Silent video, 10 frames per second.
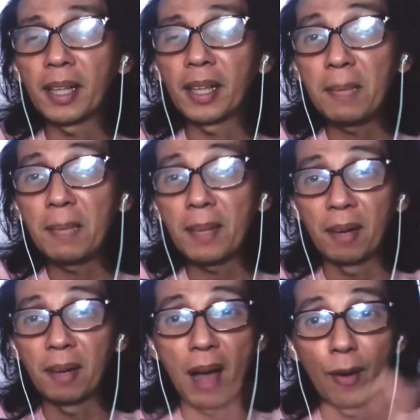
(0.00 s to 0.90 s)
gimmick
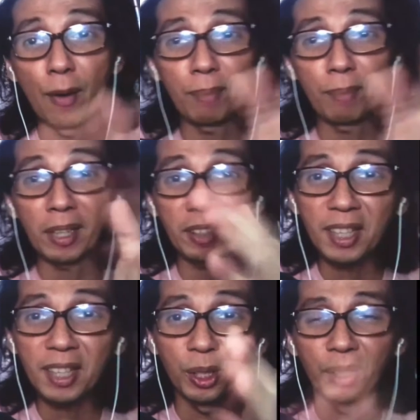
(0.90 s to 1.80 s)
ang bawat
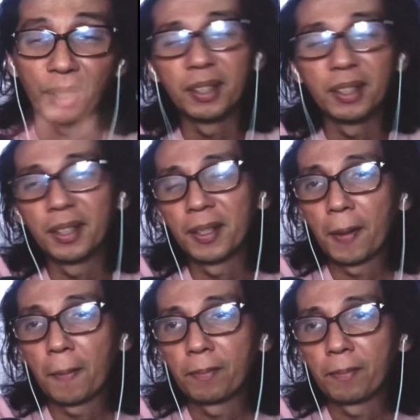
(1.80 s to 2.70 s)
partido.
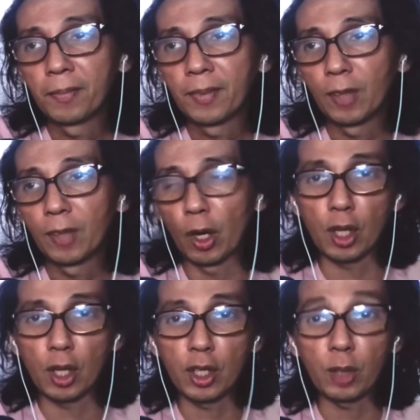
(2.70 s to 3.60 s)
There's
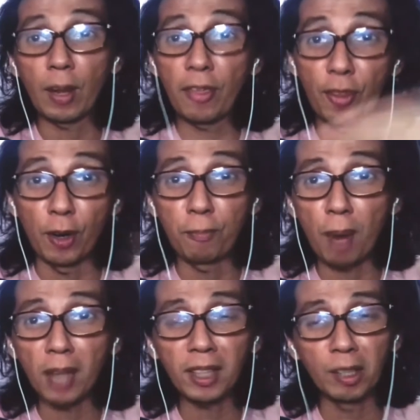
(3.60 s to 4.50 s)
also a third
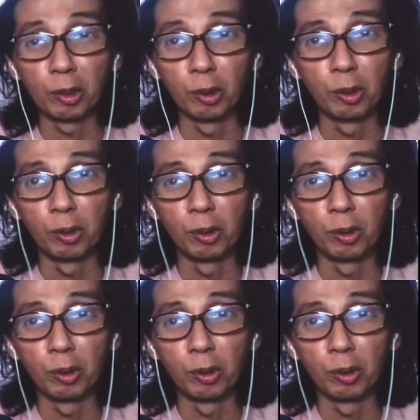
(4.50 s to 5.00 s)
party who